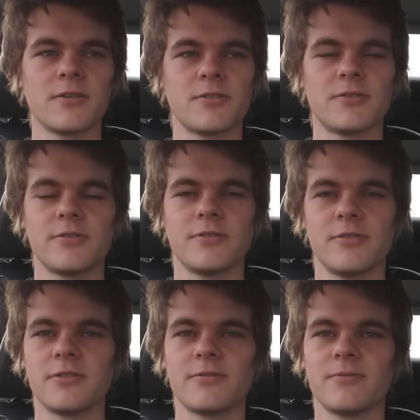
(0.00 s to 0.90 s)
It's
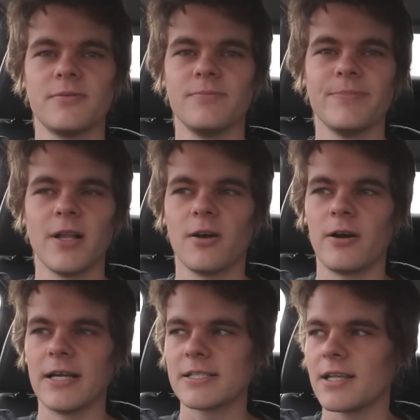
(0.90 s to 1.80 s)
just
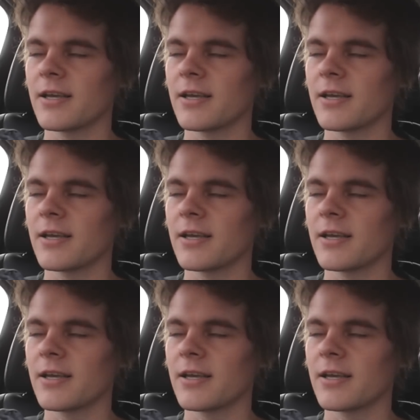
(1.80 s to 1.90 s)
hilarious.